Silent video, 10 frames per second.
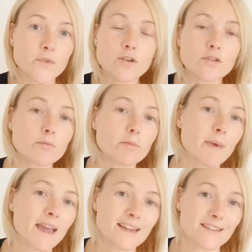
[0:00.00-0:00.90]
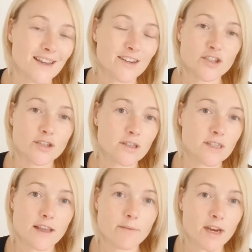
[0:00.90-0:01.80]
You'll not be paying attention
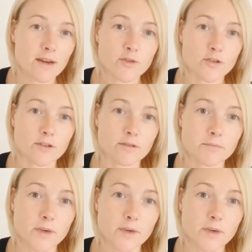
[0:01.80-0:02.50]
to them anymore.